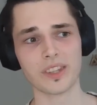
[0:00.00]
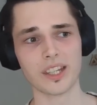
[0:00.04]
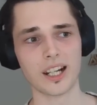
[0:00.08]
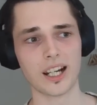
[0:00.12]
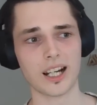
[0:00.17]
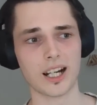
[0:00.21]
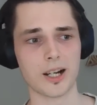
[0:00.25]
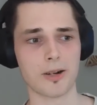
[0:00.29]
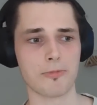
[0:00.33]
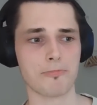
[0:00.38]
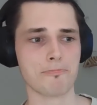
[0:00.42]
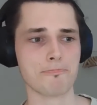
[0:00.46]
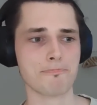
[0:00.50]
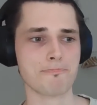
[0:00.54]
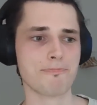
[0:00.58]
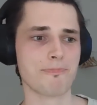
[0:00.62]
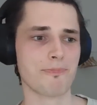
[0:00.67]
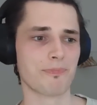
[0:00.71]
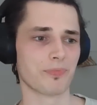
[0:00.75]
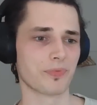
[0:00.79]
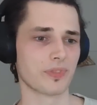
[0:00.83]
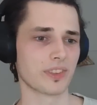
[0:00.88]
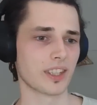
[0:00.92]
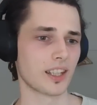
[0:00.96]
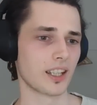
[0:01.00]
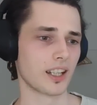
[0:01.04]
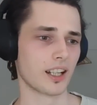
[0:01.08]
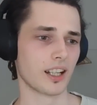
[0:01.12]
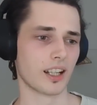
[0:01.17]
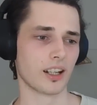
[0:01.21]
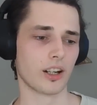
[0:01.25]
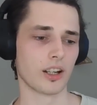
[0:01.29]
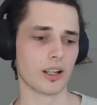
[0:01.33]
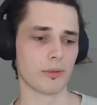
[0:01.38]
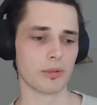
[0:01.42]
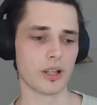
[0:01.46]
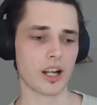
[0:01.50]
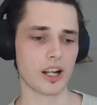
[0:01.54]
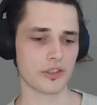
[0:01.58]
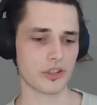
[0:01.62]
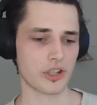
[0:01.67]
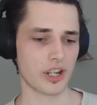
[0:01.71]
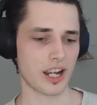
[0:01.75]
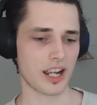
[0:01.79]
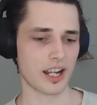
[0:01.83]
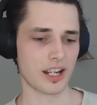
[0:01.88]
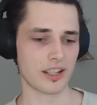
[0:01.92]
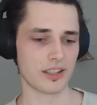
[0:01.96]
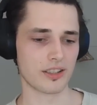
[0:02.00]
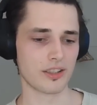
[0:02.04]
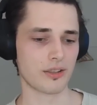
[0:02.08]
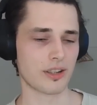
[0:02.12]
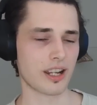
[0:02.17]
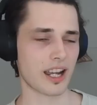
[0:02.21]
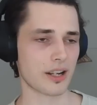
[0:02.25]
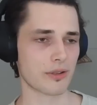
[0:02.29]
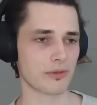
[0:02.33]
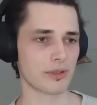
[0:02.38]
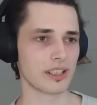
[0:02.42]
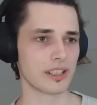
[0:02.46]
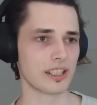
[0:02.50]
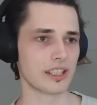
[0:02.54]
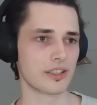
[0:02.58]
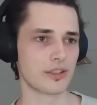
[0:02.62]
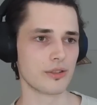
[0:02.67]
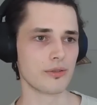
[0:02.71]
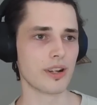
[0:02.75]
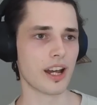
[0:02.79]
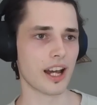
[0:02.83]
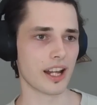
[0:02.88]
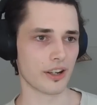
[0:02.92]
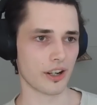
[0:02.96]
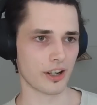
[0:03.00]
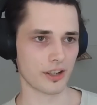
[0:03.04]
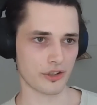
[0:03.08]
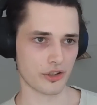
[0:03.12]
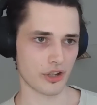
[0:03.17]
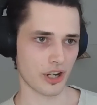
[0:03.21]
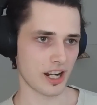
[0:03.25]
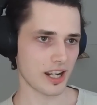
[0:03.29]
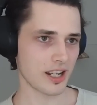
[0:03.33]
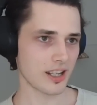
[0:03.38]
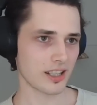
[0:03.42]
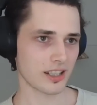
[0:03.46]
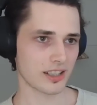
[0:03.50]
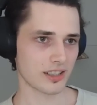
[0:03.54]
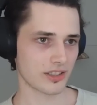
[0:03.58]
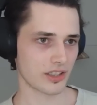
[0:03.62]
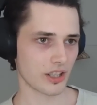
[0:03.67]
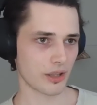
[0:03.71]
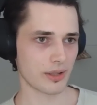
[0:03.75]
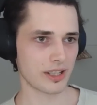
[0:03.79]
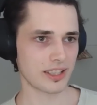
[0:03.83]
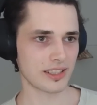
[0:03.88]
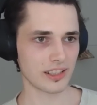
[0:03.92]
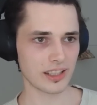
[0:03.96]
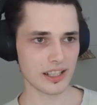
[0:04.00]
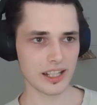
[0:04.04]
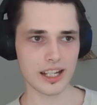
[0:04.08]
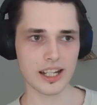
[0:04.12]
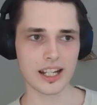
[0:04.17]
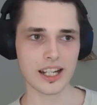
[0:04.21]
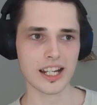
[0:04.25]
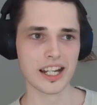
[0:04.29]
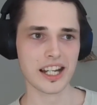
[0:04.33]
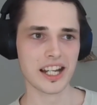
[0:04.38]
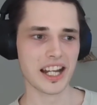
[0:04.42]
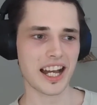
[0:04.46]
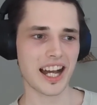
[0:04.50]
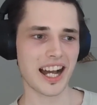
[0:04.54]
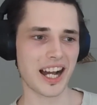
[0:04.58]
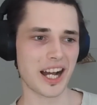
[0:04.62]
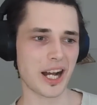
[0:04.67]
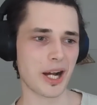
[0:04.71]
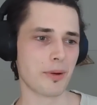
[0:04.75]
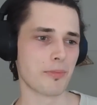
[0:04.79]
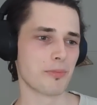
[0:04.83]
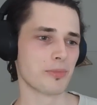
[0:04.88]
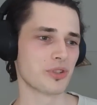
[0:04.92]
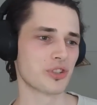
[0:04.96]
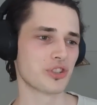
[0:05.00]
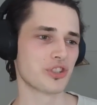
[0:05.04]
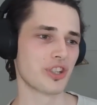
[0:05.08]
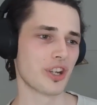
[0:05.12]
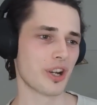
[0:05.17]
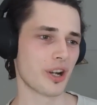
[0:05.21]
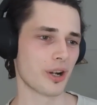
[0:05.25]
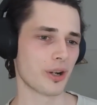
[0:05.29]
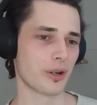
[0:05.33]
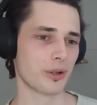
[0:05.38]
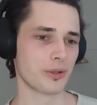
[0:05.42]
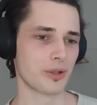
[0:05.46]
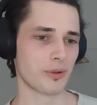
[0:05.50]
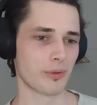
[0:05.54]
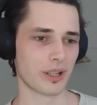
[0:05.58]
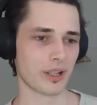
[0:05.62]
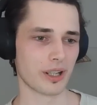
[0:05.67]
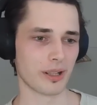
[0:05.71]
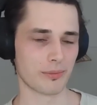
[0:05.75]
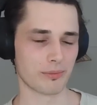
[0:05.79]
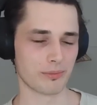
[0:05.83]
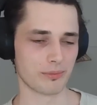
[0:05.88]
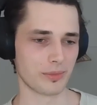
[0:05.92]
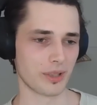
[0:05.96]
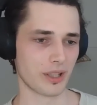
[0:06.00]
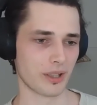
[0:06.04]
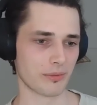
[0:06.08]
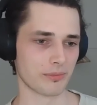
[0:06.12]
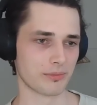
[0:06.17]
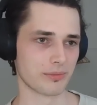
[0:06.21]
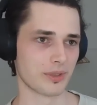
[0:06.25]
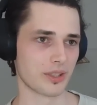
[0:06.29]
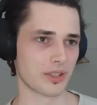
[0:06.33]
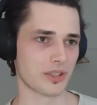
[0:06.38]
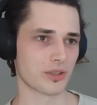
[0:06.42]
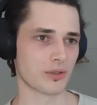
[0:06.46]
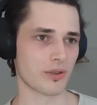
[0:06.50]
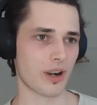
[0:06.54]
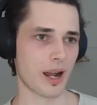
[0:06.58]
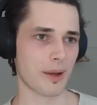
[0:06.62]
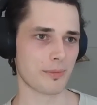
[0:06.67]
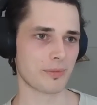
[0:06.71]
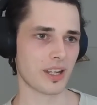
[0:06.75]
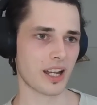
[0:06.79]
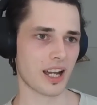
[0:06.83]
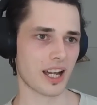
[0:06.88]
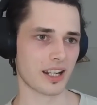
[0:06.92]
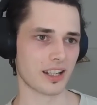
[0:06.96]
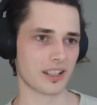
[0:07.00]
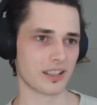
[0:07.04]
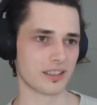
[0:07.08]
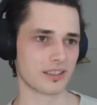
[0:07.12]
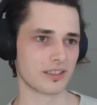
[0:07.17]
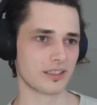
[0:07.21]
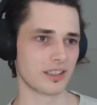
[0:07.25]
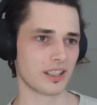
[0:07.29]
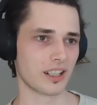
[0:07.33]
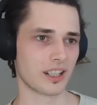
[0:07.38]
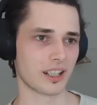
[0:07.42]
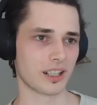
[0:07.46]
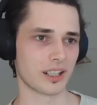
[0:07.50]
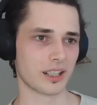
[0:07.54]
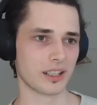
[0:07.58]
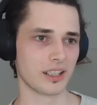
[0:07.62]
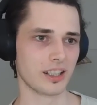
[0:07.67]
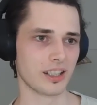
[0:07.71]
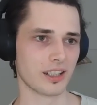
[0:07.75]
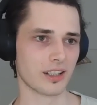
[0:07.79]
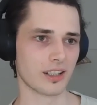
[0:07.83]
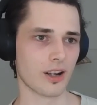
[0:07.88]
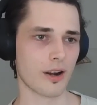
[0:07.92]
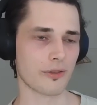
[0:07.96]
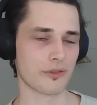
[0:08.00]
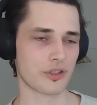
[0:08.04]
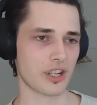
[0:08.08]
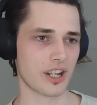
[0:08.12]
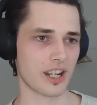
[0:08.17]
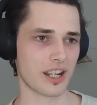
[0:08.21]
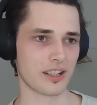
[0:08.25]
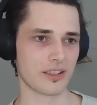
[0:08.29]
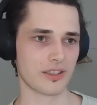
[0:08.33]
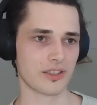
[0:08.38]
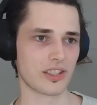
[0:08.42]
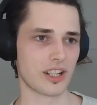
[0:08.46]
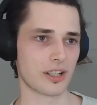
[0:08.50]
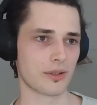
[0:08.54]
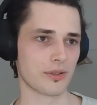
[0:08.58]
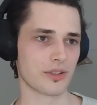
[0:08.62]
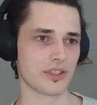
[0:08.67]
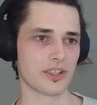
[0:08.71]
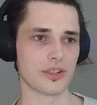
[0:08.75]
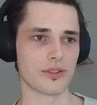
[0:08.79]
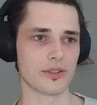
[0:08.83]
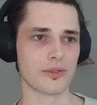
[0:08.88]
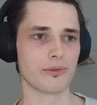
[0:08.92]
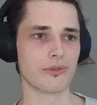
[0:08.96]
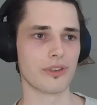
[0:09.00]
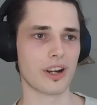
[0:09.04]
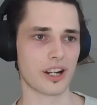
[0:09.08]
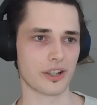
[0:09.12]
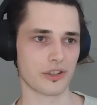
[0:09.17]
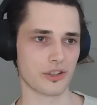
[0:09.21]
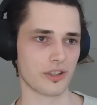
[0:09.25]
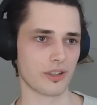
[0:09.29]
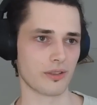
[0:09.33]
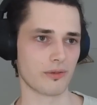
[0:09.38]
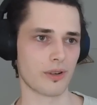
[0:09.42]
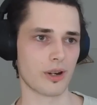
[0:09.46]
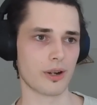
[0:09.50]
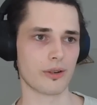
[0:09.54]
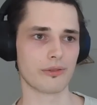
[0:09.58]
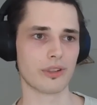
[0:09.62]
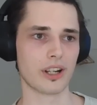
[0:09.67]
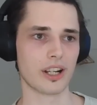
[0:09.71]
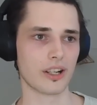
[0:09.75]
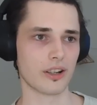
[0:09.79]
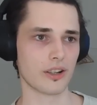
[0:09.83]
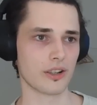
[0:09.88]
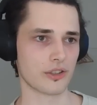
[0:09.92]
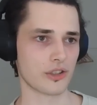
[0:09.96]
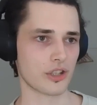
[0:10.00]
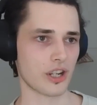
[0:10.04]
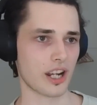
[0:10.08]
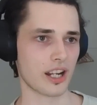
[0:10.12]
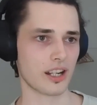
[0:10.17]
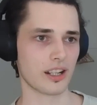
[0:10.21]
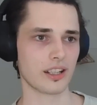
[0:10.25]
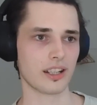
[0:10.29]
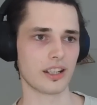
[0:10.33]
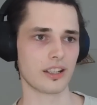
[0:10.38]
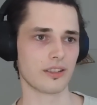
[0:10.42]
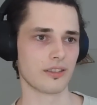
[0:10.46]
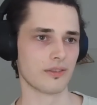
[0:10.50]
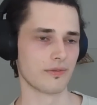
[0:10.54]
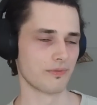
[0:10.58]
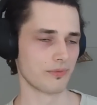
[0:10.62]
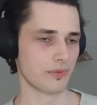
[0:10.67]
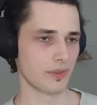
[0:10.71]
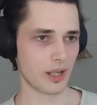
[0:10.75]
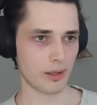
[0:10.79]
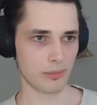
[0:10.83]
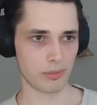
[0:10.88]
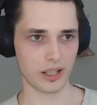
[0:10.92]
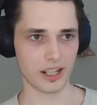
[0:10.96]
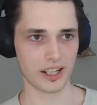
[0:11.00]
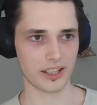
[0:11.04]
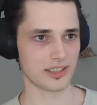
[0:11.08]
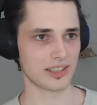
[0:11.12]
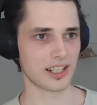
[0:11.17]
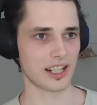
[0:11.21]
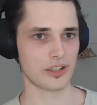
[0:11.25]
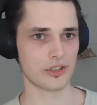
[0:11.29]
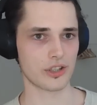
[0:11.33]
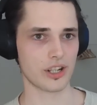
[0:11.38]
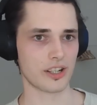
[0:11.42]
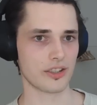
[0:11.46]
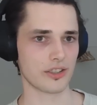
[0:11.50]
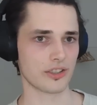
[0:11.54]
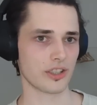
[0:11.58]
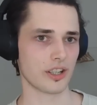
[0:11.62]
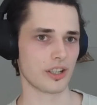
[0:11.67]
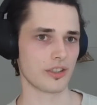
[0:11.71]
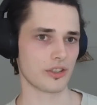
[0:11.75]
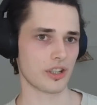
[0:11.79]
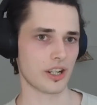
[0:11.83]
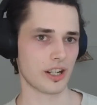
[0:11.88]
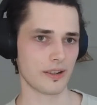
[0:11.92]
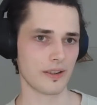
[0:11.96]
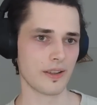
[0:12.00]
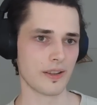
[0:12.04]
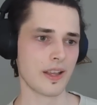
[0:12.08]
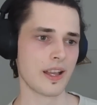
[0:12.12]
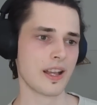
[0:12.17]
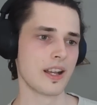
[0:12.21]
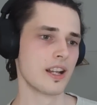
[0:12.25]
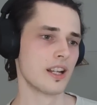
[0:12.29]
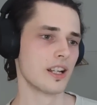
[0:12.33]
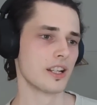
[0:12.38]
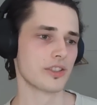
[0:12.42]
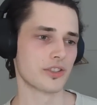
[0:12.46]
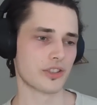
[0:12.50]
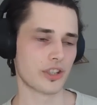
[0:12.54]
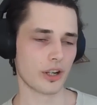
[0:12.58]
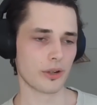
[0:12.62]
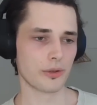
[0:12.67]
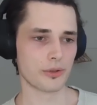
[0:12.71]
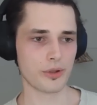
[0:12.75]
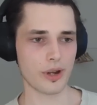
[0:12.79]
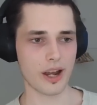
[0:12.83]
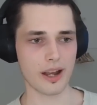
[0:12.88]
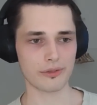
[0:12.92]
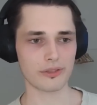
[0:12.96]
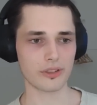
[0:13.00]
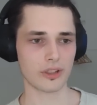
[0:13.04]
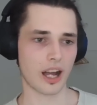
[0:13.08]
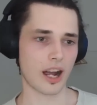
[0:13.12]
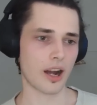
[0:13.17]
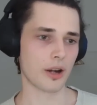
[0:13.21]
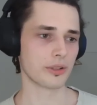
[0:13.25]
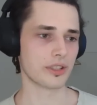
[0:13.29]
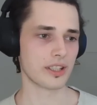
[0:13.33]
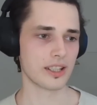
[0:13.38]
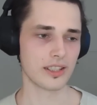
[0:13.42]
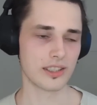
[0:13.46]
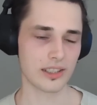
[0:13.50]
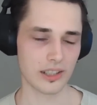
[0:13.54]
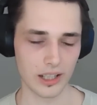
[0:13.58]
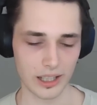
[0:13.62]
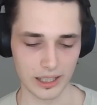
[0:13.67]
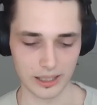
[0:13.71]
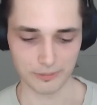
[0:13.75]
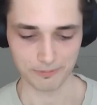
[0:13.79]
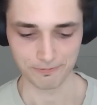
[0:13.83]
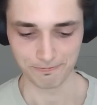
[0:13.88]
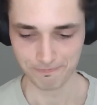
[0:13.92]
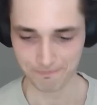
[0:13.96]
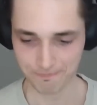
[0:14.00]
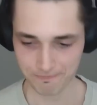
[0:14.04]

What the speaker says: on a blockchain, you can't really do that on chain so easily. So you want to, describe that in an off-chain state transition function, verified on chain, and then apply the state changes on chain. So you have now these like,